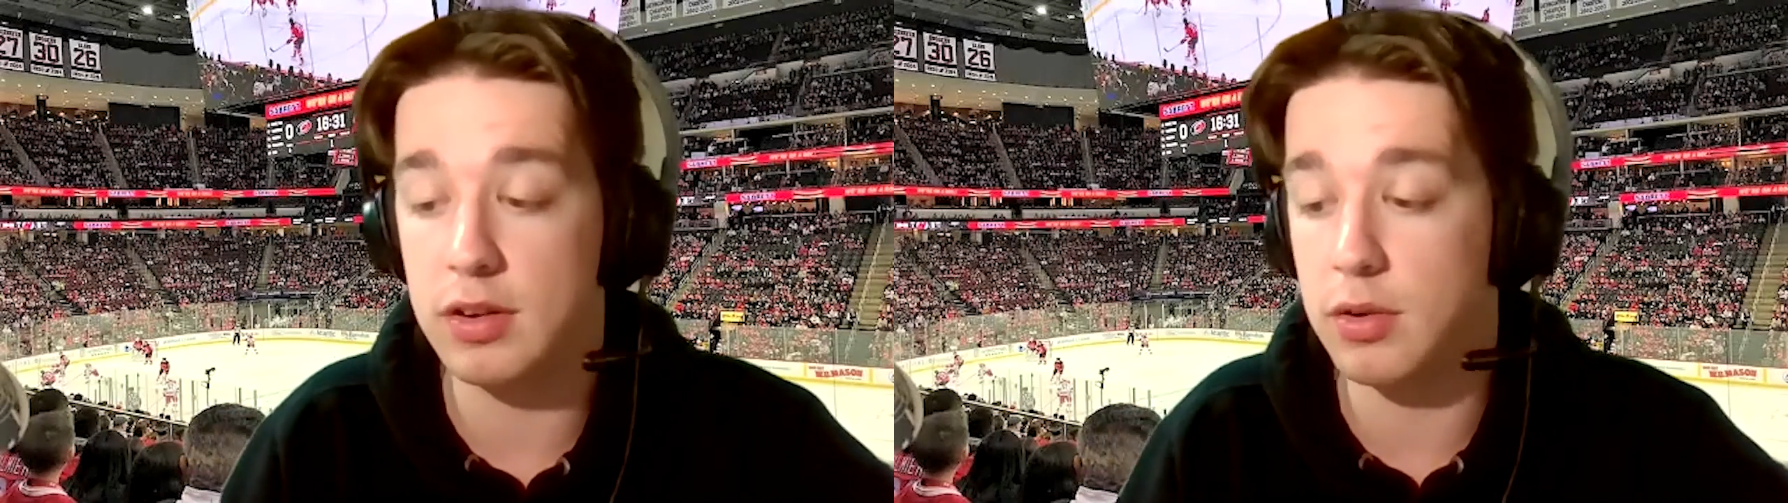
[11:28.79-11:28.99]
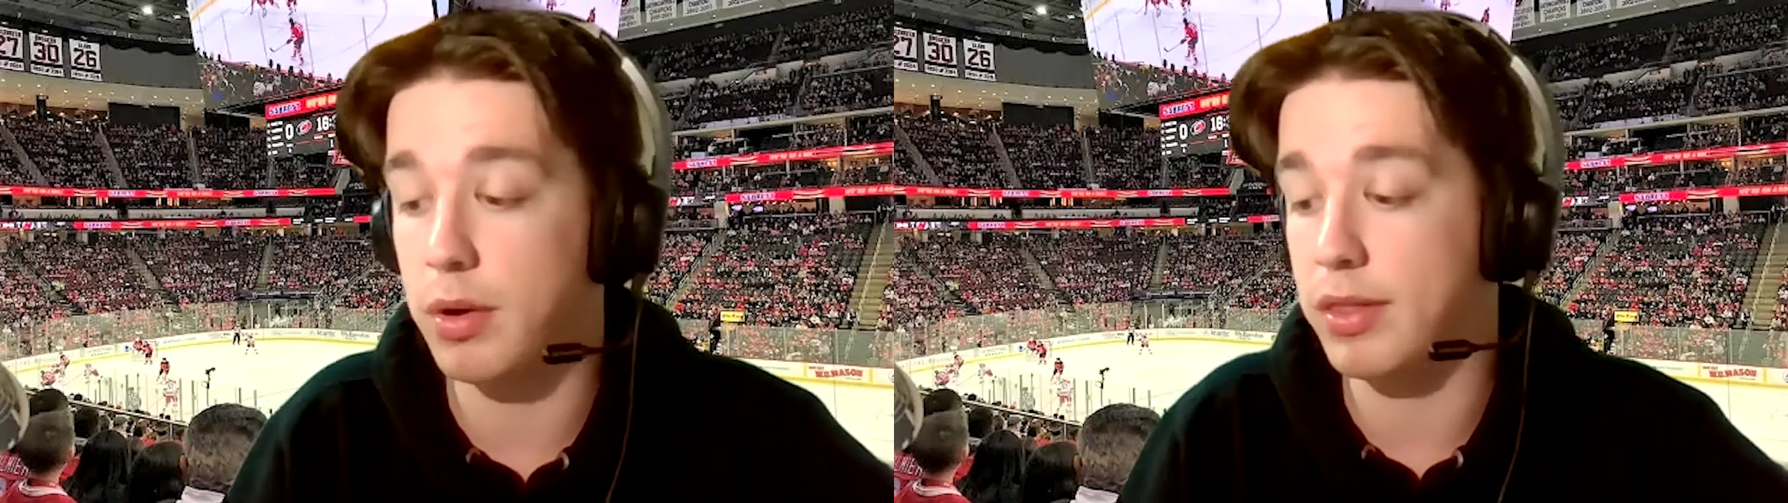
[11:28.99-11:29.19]

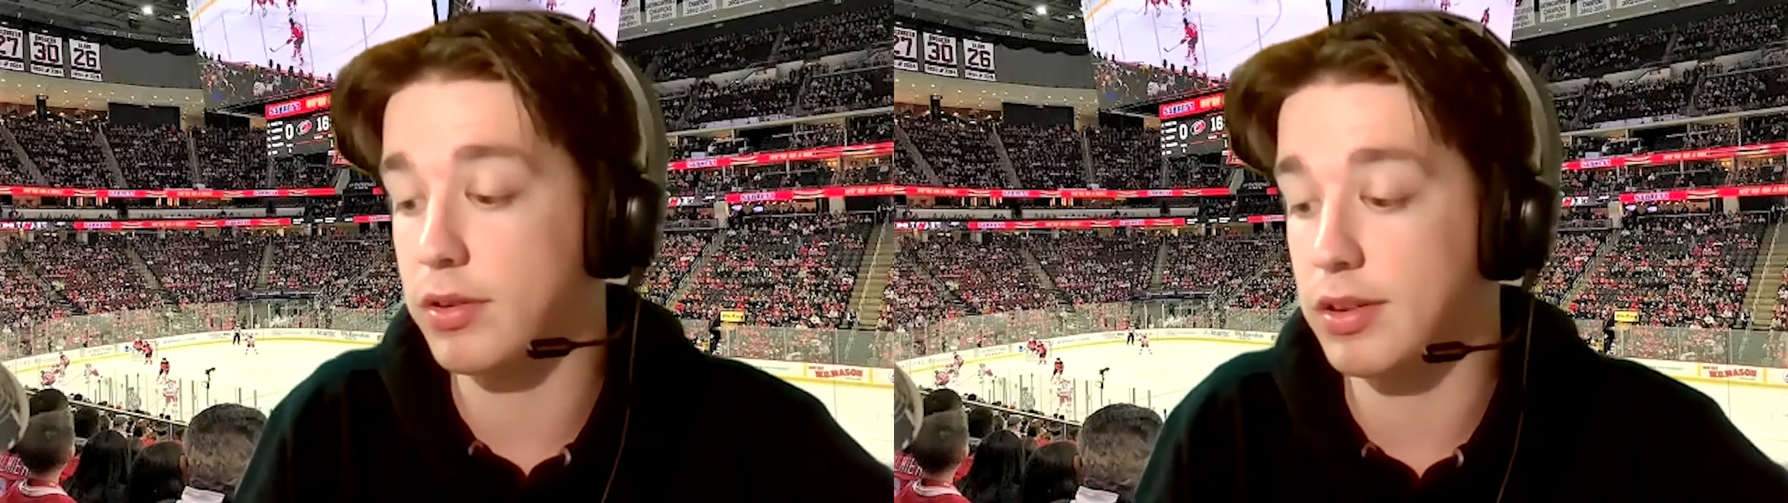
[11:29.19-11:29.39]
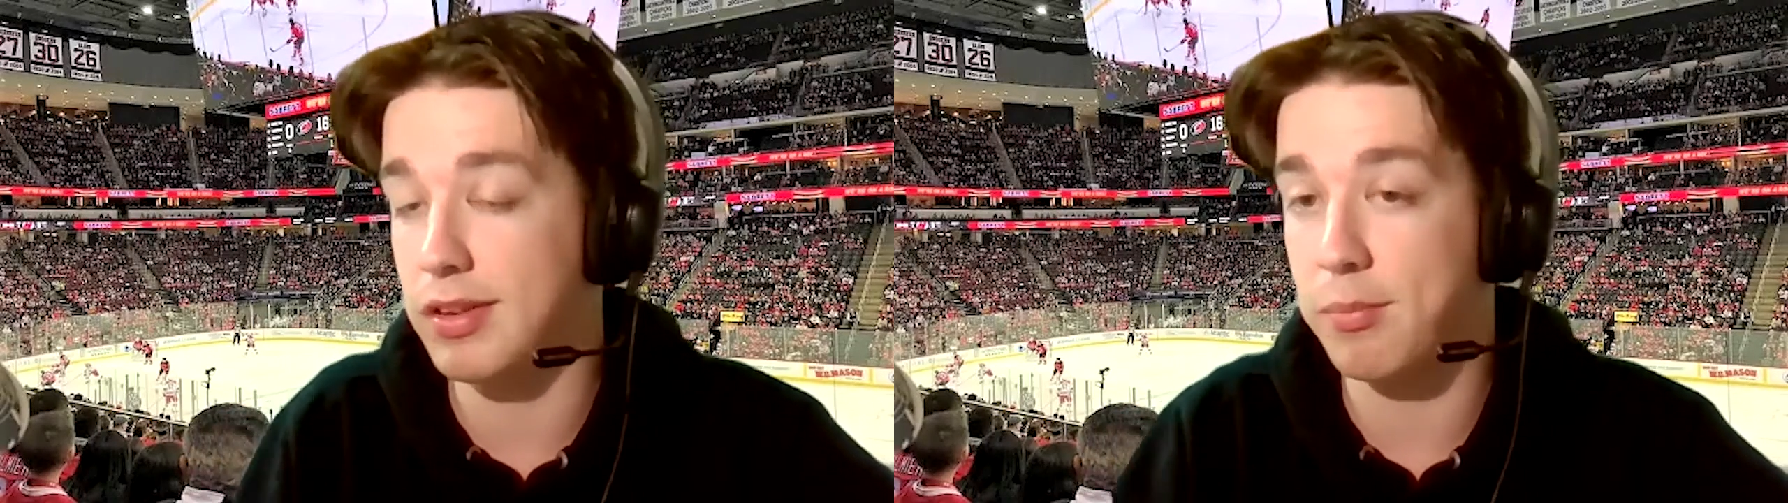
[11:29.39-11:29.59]
to, whether
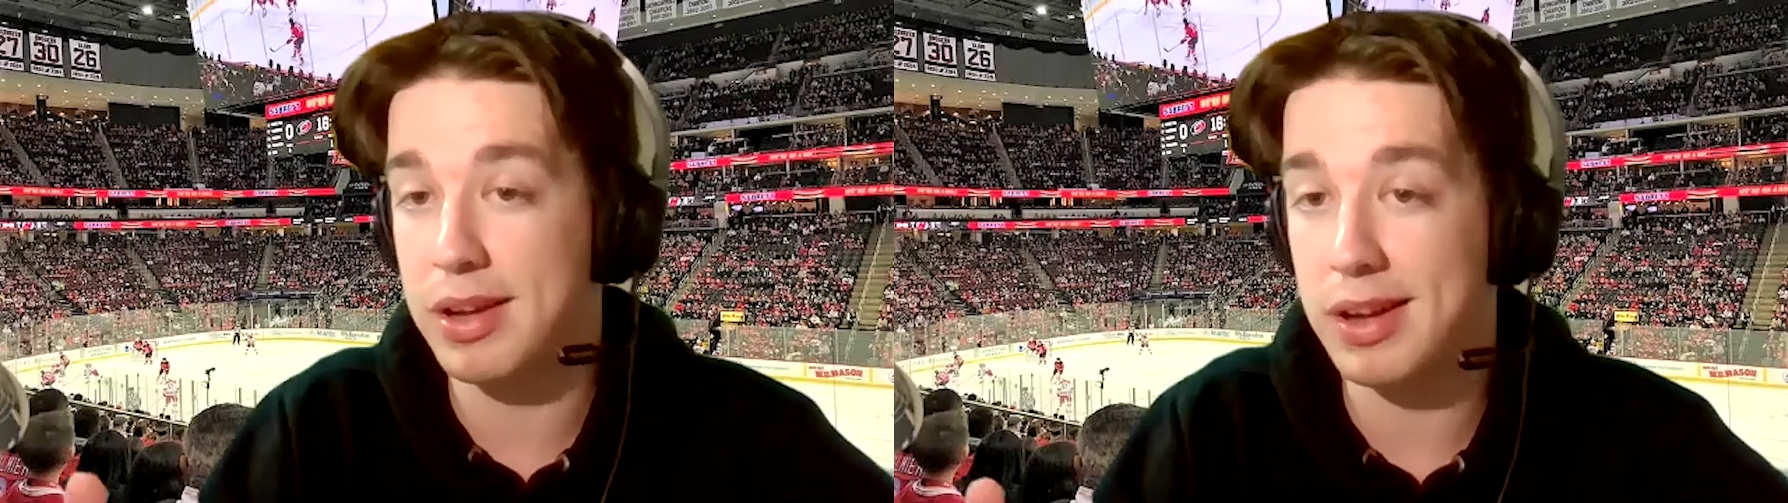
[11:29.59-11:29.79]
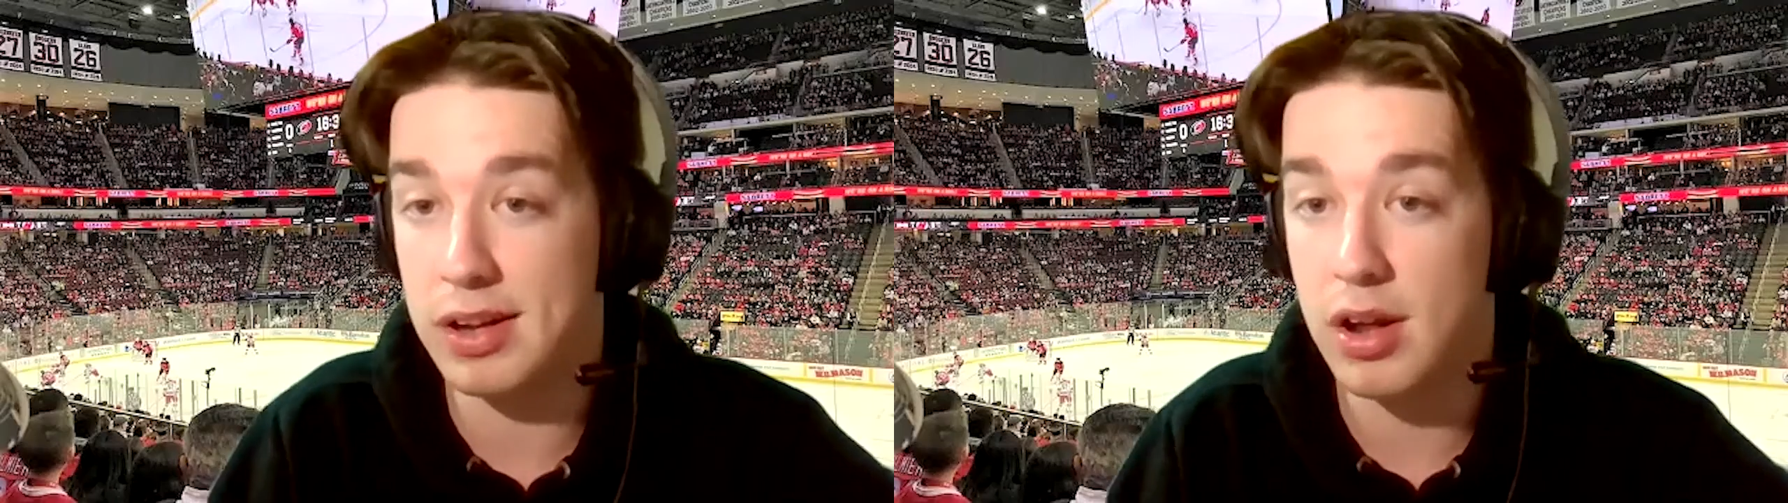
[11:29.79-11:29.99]
to dump it
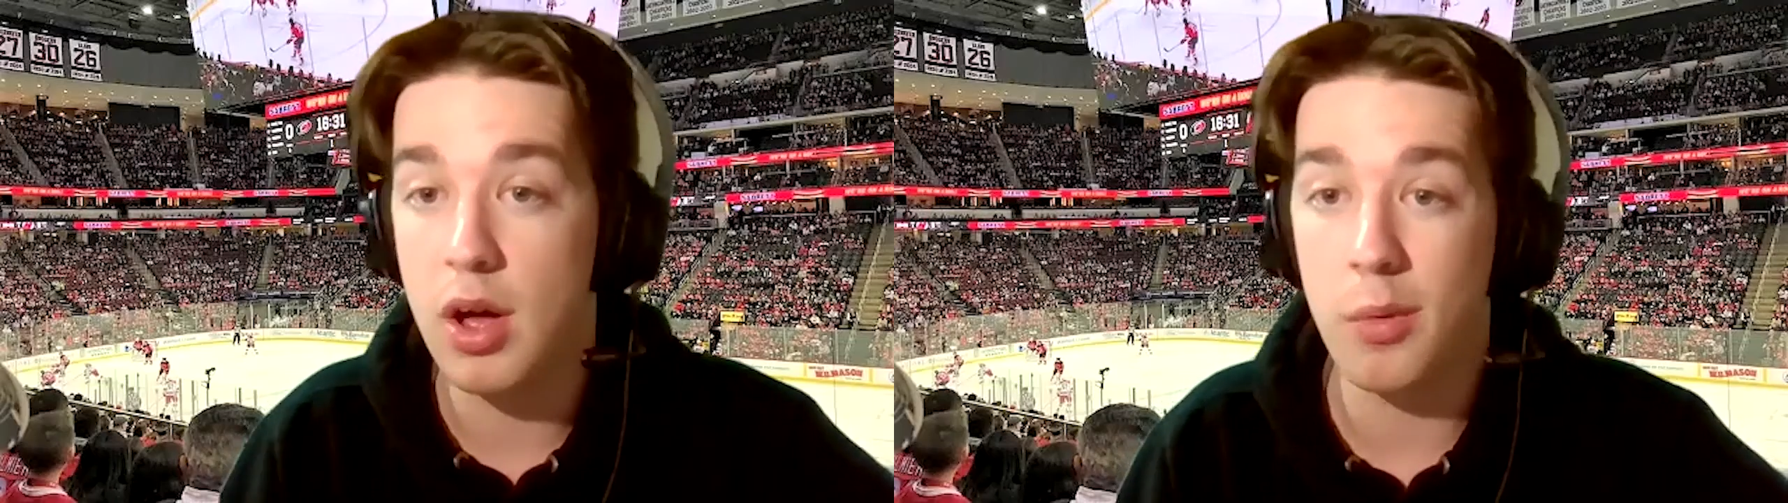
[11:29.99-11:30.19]
in,